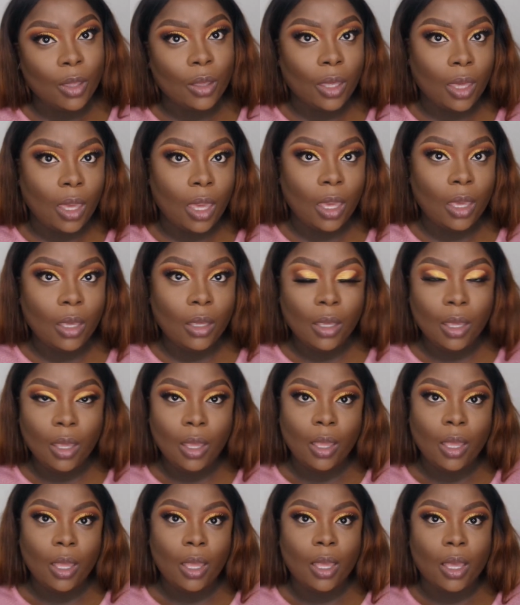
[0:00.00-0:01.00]
Okay,
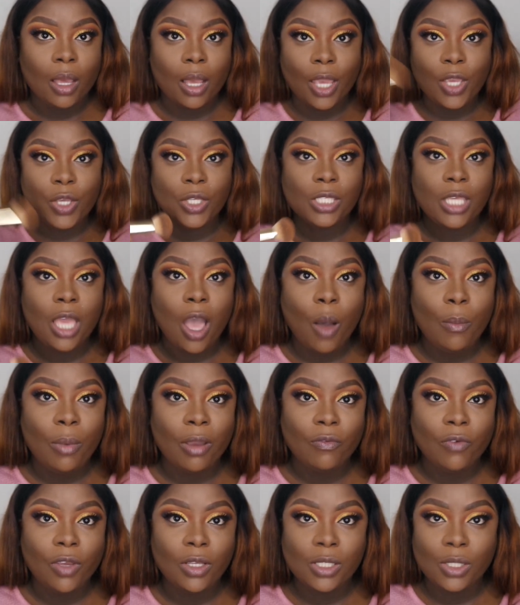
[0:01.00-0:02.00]
can you see how
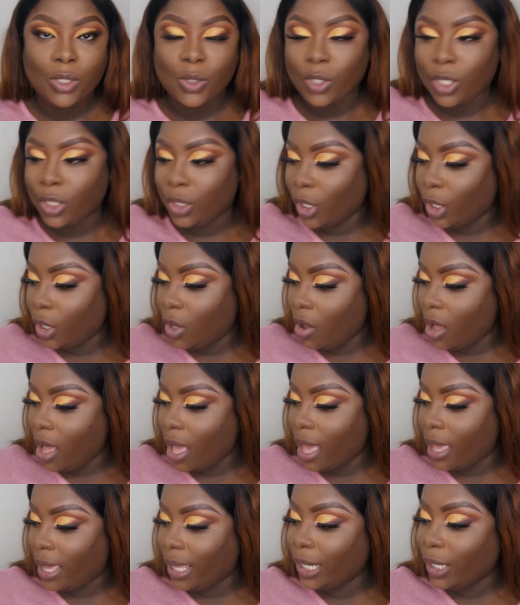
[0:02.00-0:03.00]
my face is looking a
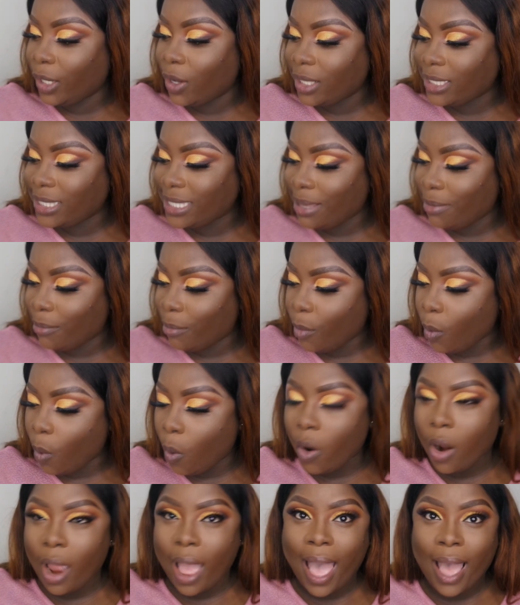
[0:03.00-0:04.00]
lot
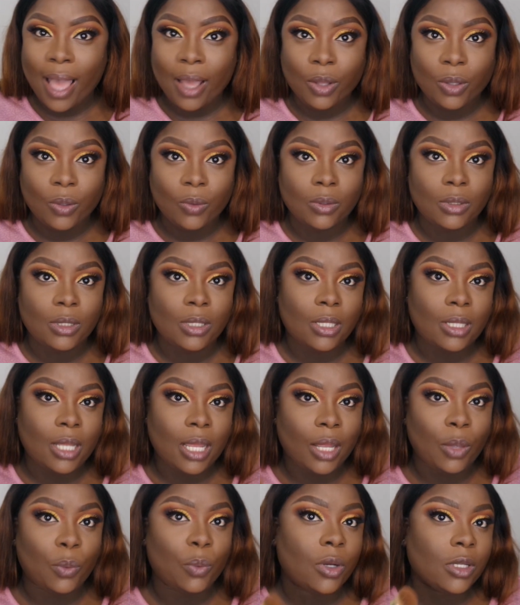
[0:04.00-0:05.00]
more angled
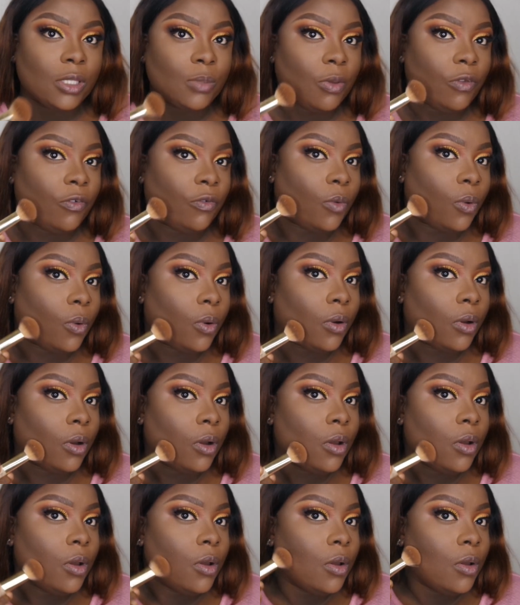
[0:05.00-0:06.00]
than it was before?
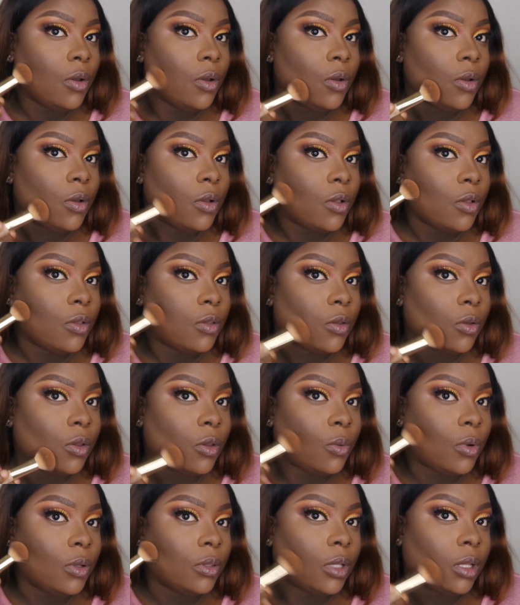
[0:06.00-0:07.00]
So
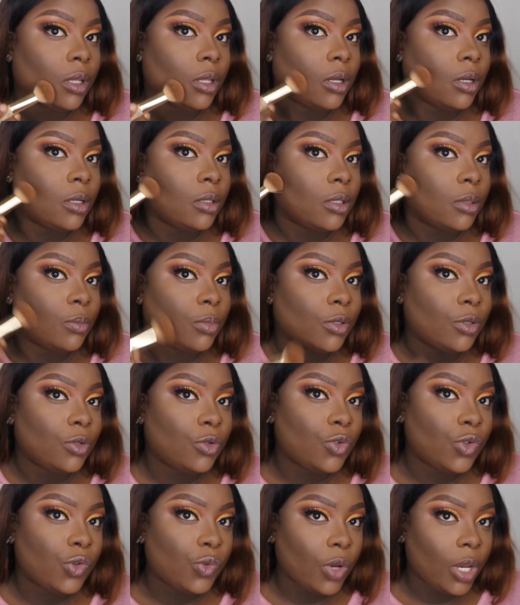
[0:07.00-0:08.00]
you want the line to be
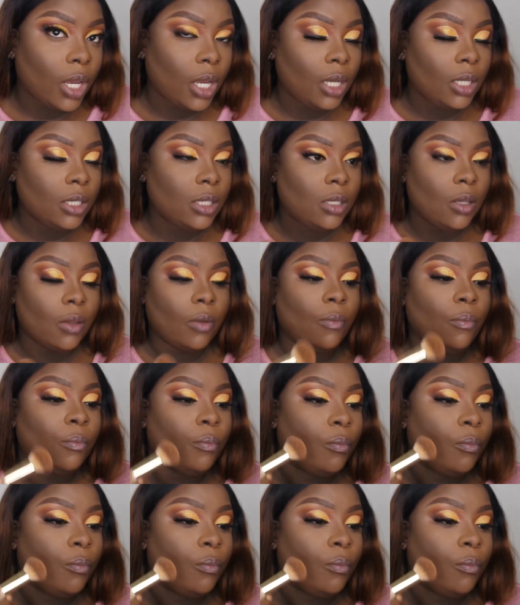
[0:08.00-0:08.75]
straight.